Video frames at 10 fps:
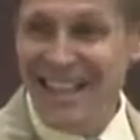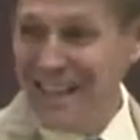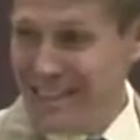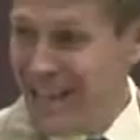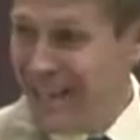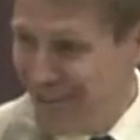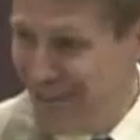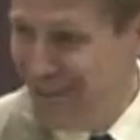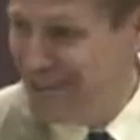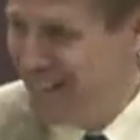Isn't that
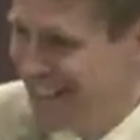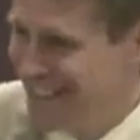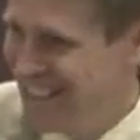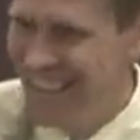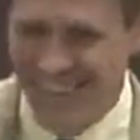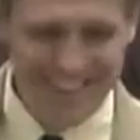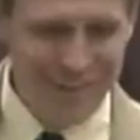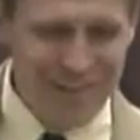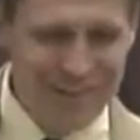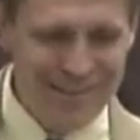exactly what it says?
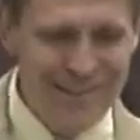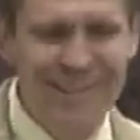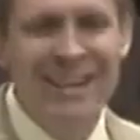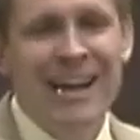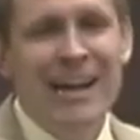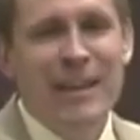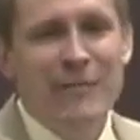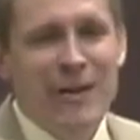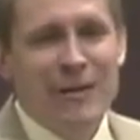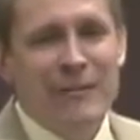Of course.
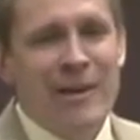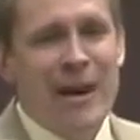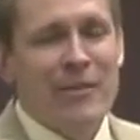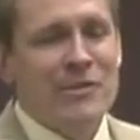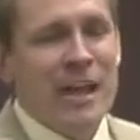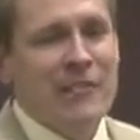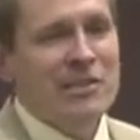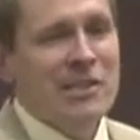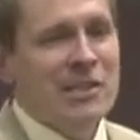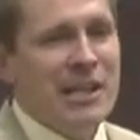The Founding
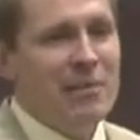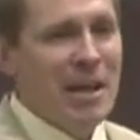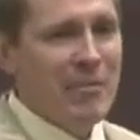Fathers gave us the